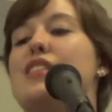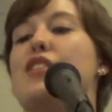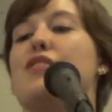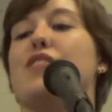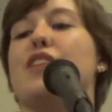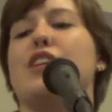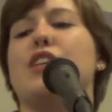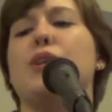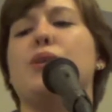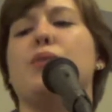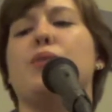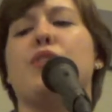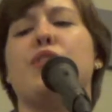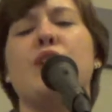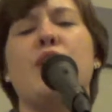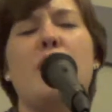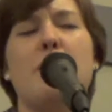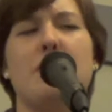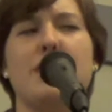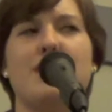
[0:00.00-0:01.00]
of the
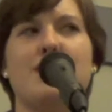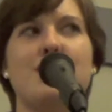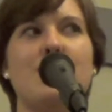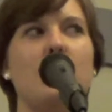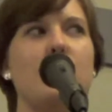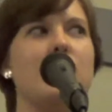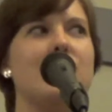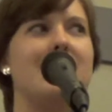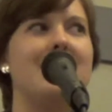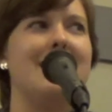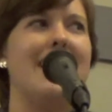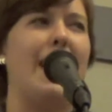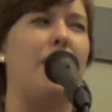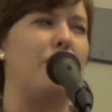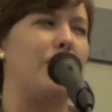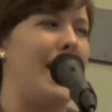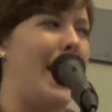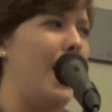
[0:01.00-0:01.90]
youth, but so is doubt.